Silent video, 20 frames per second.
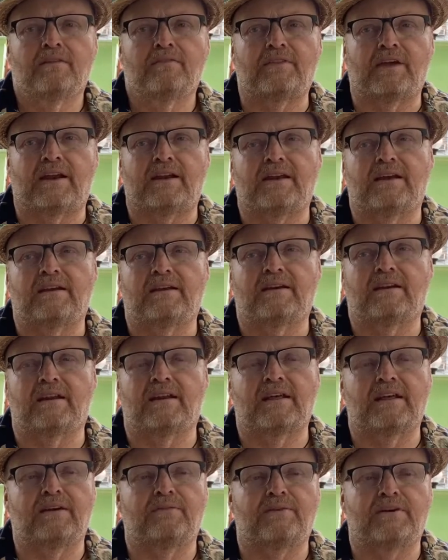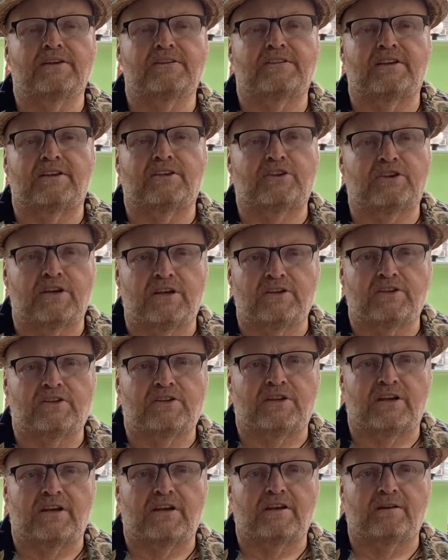They didn't leave us a cheat
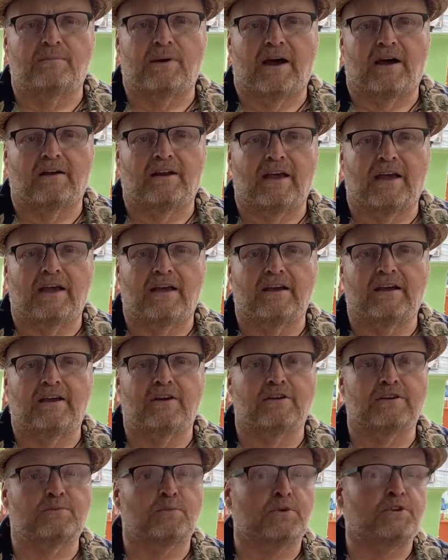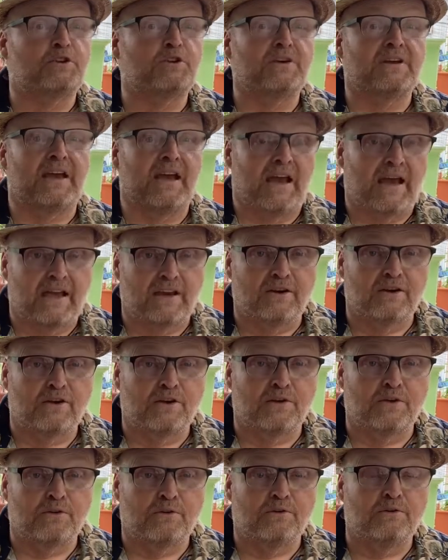sheet about, hey, here's what you can
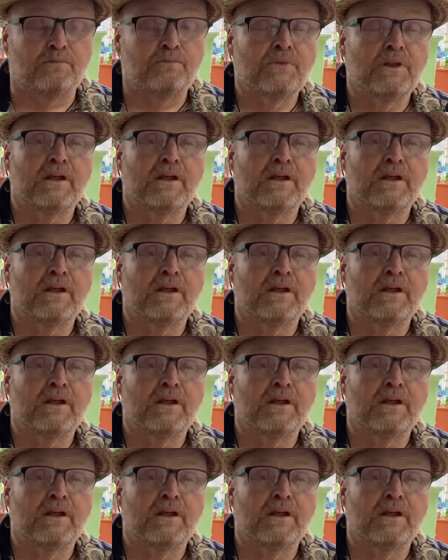do,